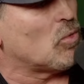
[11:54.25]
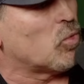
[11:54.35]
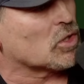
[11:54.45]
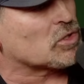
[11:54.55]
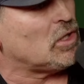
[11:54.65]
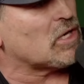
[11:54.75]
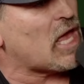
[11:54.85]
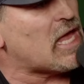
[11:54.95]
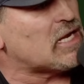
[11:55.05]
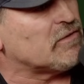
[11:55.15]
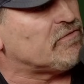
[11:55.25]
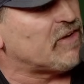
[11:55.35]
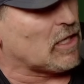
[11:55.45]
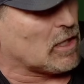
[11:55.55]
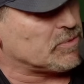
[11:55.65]
worked on and
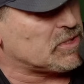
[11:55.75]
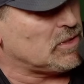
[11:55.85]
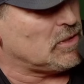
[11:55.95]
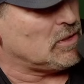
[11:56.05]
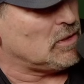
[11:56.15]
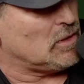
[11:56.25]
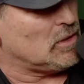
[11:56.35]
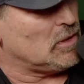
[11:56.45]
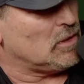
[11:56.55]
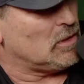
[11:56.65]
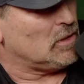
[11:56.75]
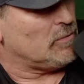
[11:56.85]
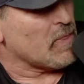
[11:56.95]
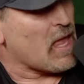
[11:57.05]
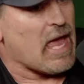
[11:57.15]
developed.
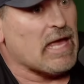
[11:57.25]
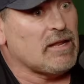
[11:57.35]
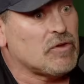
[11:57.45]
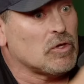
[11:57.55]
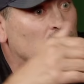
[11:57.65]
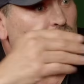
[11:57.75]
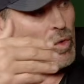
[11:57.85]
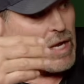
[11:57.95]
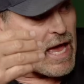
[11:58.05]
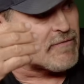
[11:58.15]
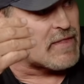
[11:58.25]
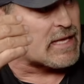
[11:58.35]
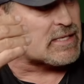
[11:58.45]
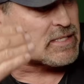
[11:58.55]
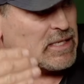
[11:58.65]
And if you don't have
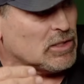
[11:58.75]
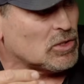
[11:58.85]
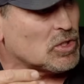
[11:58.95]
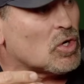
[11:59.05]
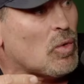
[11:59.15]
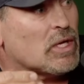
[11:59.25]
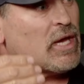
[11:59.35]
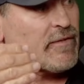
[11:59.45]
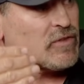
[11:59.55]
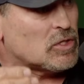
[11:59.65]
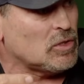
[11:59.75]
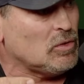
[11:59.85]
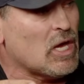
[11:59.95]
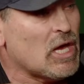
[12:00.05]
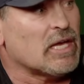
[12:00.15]
that skill, you know what you have to
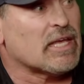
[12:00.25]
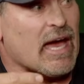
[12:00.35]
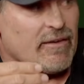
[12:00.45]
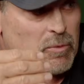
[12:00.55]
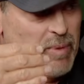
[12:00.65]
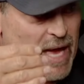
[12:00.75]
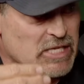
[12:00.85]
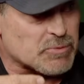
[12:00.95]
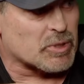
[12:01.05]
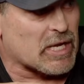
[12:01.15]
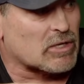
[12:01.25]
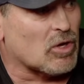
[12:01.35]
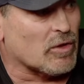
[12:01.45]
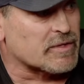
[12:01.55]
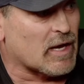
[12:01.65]
do? You have to pass protect
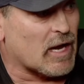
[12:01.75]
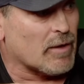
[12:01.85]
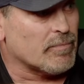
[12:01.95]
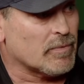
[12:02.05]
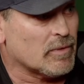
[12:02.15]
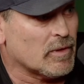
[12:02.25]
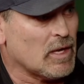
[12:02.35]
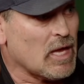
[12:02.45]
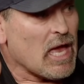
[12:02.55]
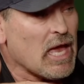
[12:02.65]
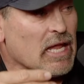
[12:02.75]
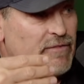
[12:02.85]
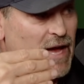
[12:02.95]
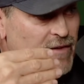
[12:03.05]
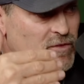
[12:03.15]
all the time. And if
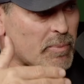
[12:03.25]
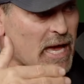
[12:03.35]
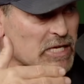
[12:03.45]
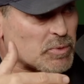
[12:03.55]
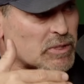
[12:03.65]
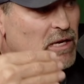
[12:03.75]
I have to pass protect